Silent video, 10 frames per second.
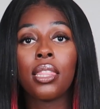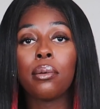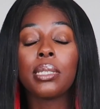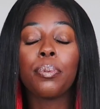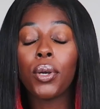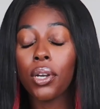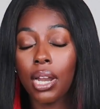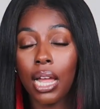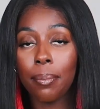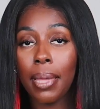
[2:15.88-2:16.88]
There was a
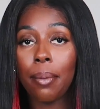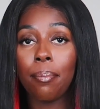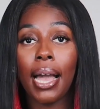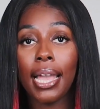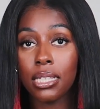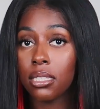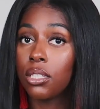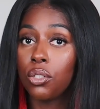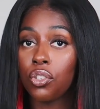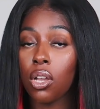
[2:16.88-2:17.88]
program at my
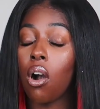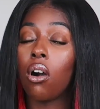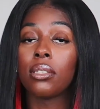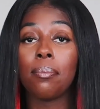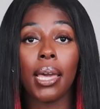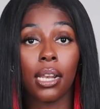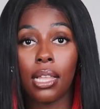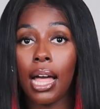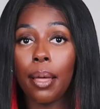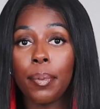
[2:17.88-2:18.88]
institution called
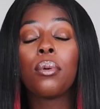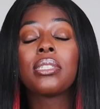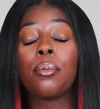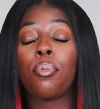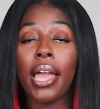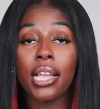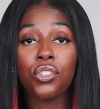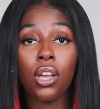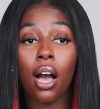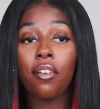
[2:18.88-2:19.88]
Metalab. It was a
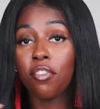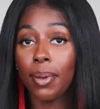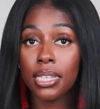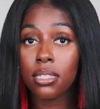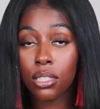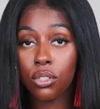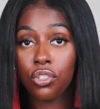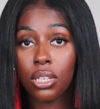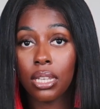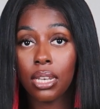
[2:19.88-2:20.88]
branch off of my
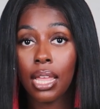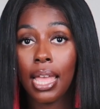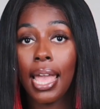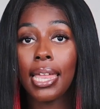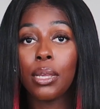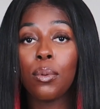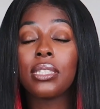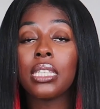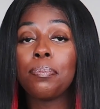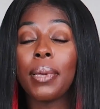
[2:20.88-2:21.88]
institution, and it
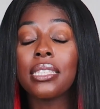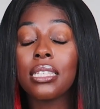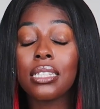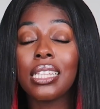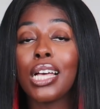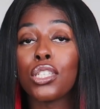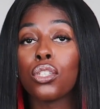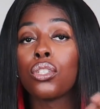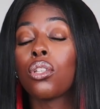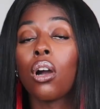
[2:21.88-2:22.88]
was basically a
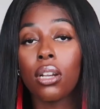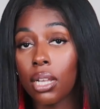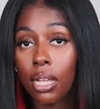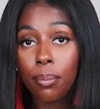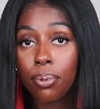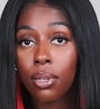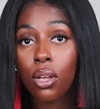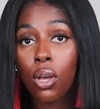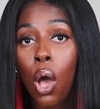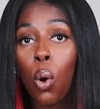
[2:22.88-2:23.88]
startup
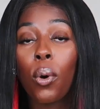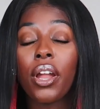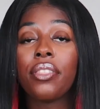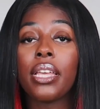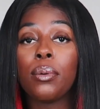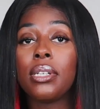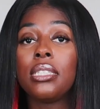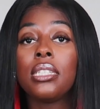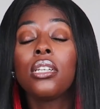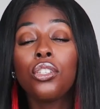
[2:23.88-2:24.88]
where they
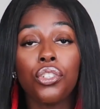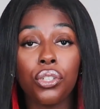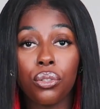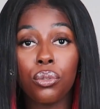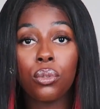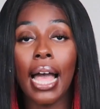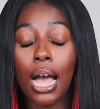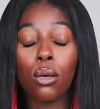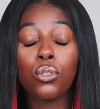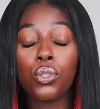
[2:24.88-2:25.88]
would teach you
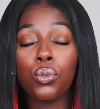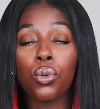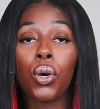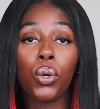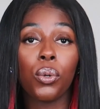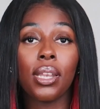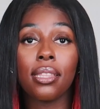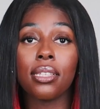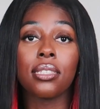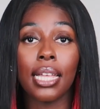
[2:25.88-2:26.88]
how to code
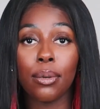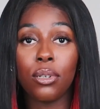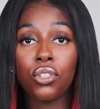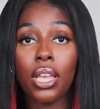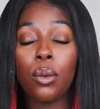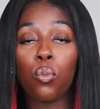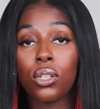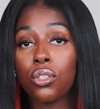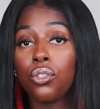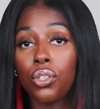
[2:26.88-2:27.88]
in this language and
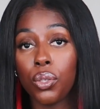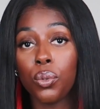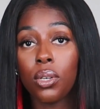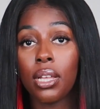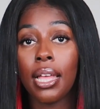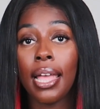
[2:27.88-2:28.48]
what to do,